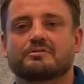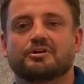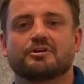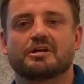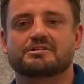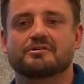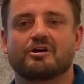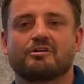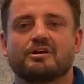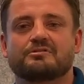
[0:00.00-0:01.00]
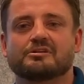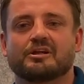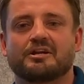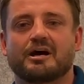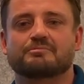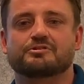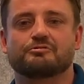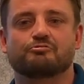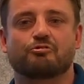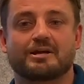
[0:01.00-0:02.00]
that you need to know in the lead up
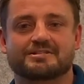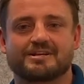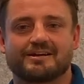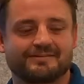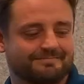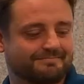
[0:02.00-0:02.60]
to race day.